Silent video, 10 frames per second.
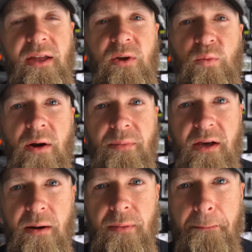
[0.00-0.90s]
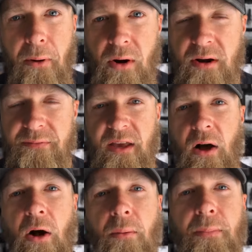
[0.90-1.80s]
and you wanna become a part of the
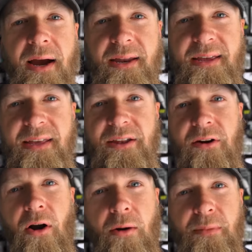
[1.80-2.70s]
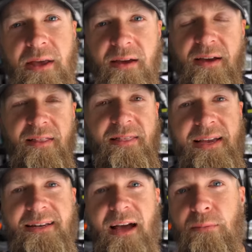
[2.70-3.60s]
all almighty heater army.
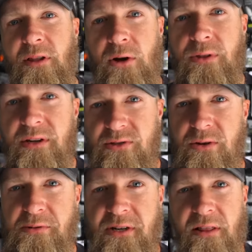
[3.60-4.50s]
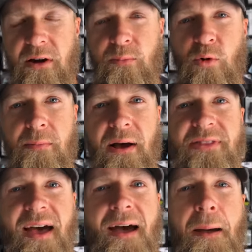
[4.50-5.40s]
Link down below in the description to learn more
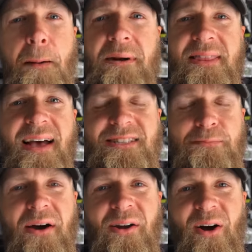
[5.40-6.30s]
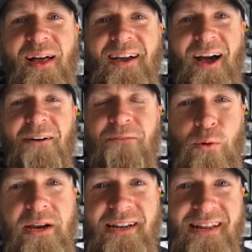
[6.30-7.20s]
about that. But that's about all I got
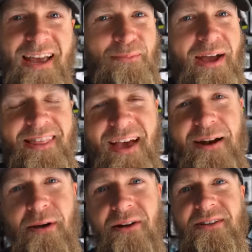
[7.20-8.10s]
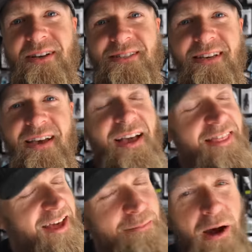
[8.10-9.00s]
for you today, man. That about does it.
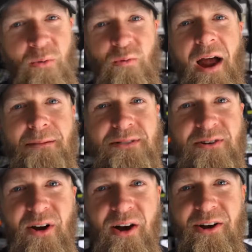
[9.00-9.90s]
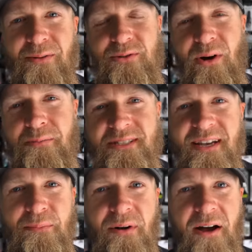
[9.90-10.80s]
That about wraps her on up. So I'm going to
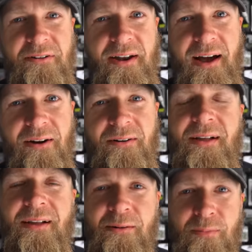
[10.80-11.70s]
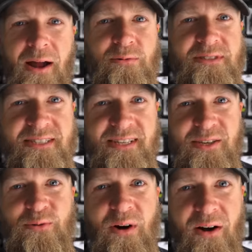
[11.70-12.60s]
say goodbye for now, but I will see
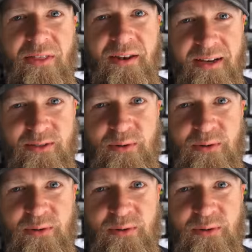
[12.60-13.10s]
you on the next